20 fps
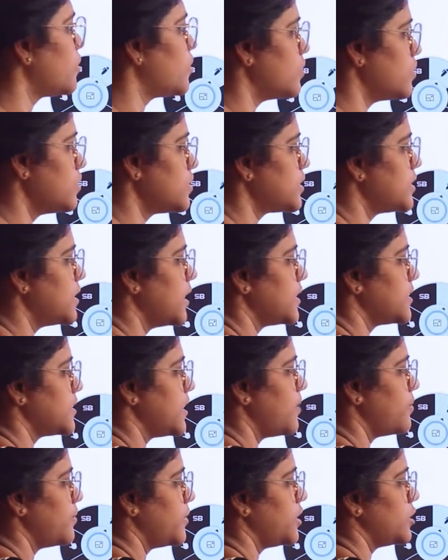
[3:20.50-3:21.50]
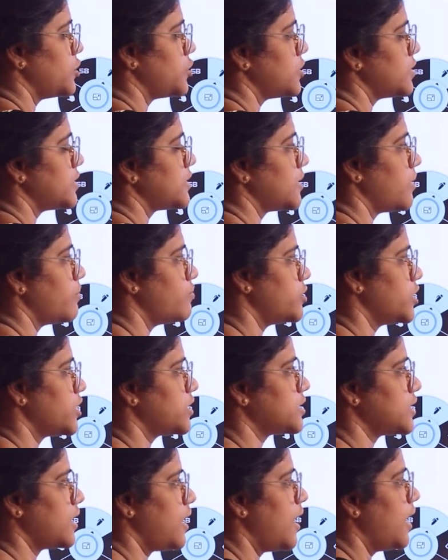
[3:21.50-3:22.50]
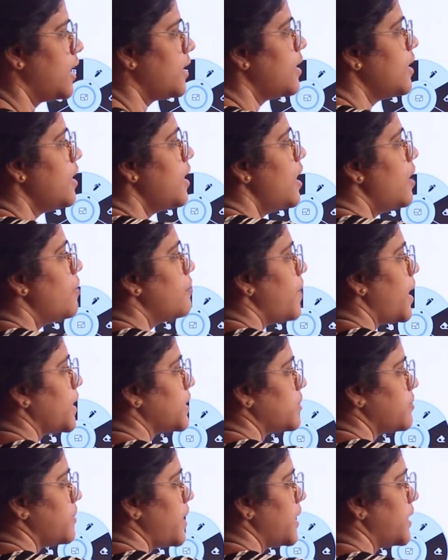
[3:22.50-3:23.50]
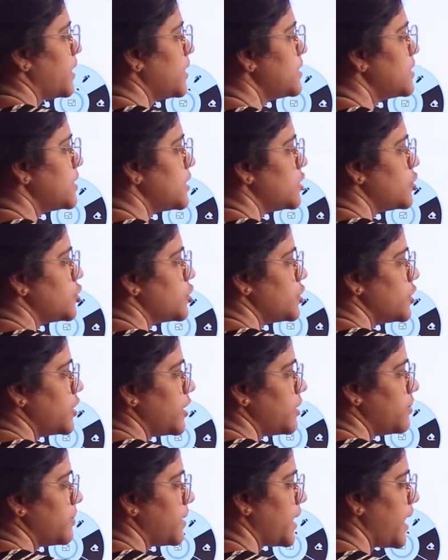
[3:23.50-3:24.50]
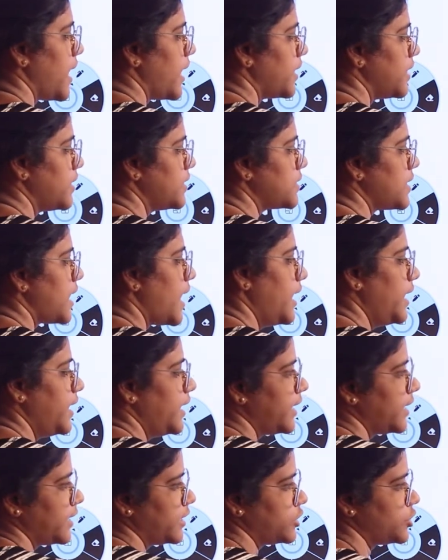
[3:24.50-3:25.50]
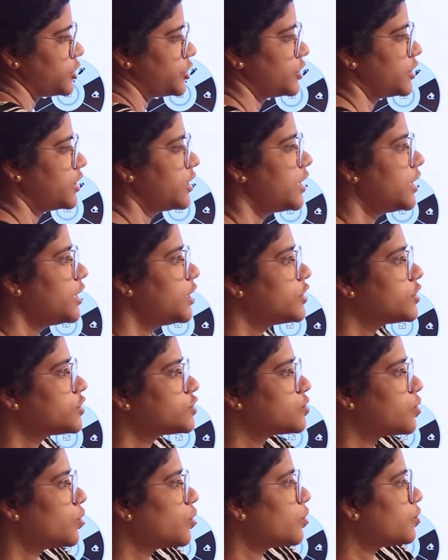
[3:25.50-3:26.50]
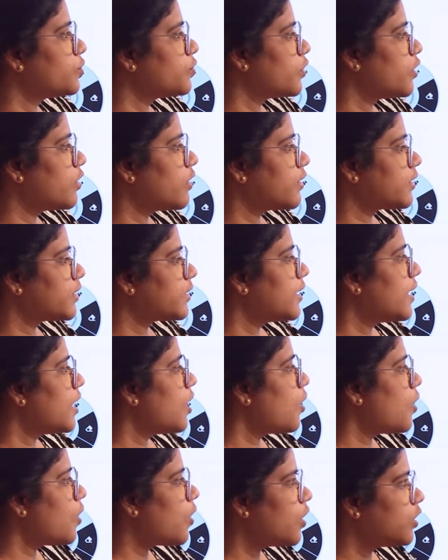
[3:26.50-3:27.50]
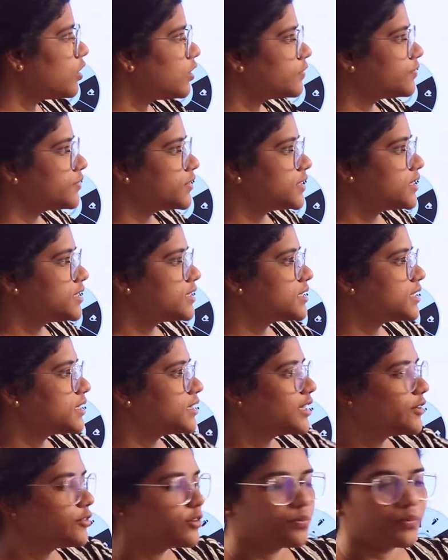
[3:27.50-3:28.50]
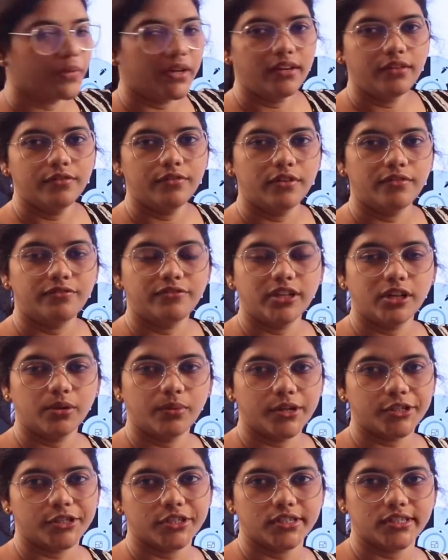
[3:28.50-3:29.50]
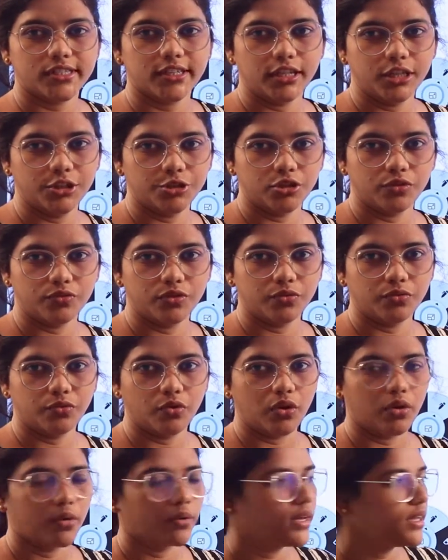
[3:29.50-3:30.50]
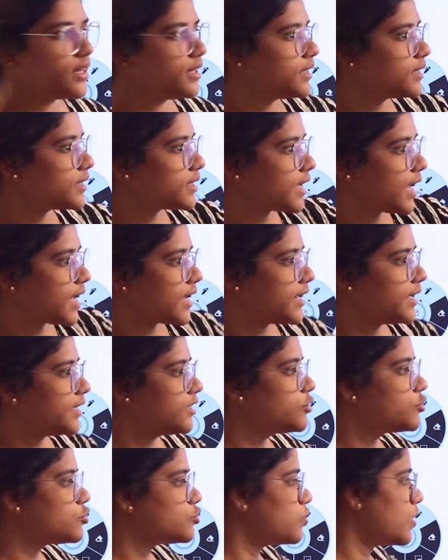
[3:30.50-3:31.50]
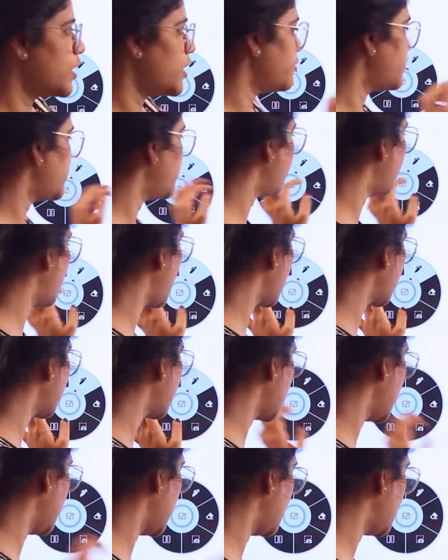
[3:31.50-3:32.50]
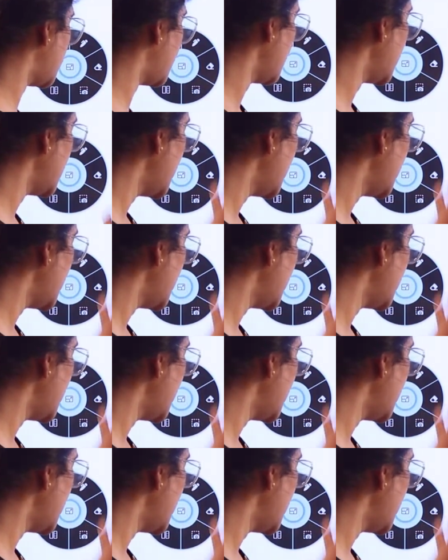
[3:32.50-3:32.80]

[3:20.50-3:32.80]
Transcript: course, the examination subjects are mathematics, engineering mechanics, and English. So for all of this, there would be 50 questions in each of the following, carrying 200 marks each.